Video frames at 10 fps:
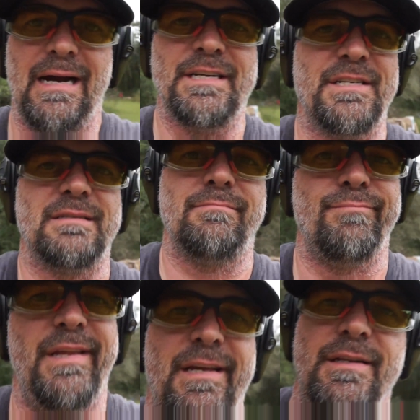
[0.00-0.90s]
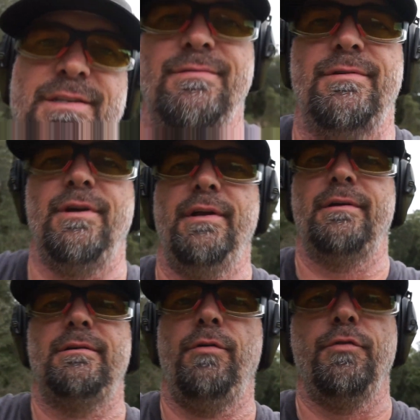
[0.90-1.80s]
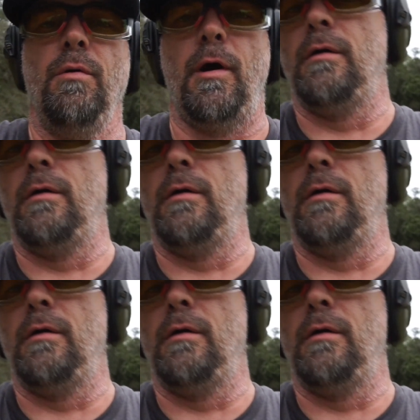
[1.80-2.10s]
I just think it's going to go through them